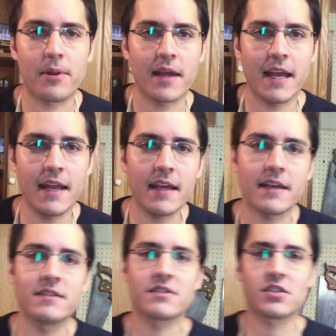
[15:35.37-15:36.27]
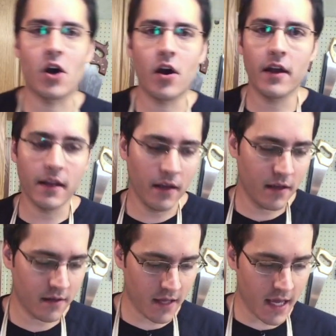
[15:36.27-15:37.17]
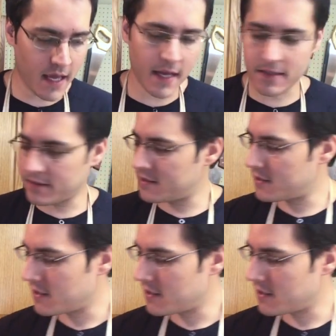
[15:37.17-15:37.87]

of planning and sawing and